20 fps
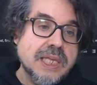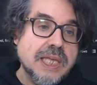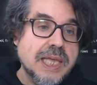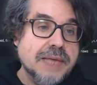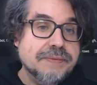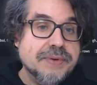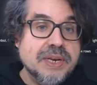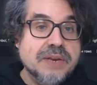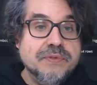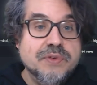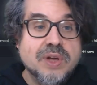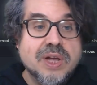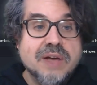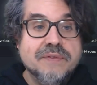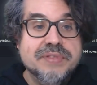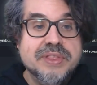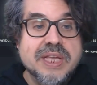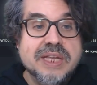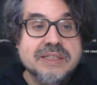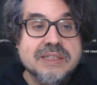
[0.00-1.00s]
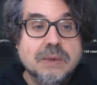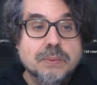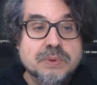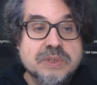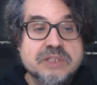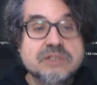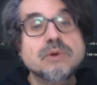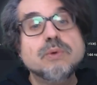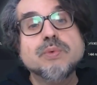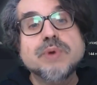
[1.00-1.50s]
even if you have data which
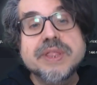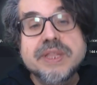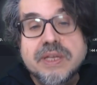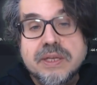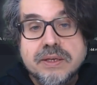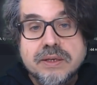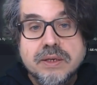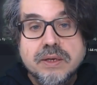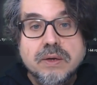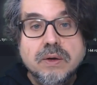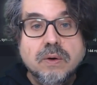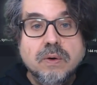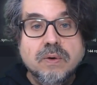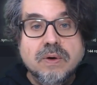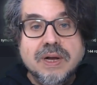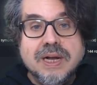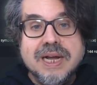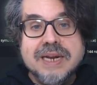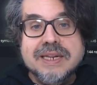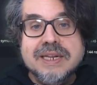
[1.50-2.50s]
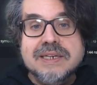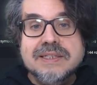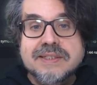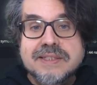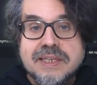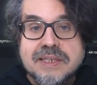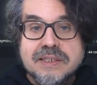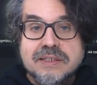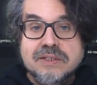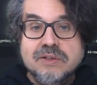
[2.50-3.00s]
is already on
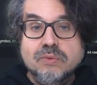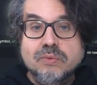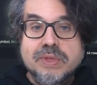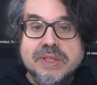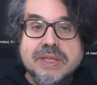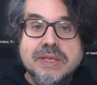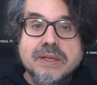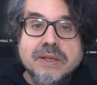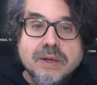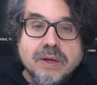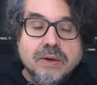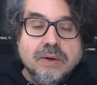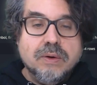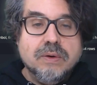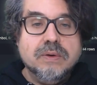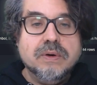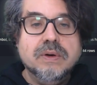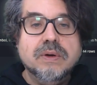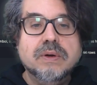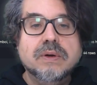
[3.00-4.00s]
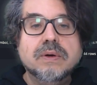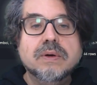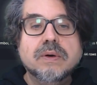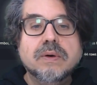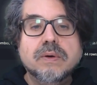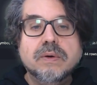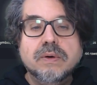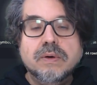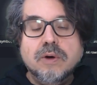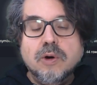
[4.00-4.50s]
candlesticks, is already on
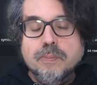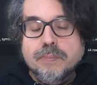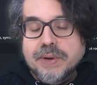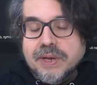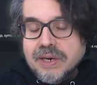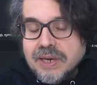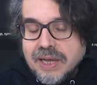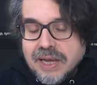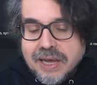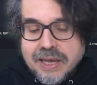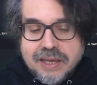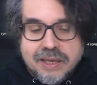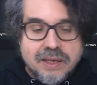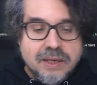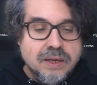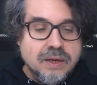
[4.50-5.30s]
open, high,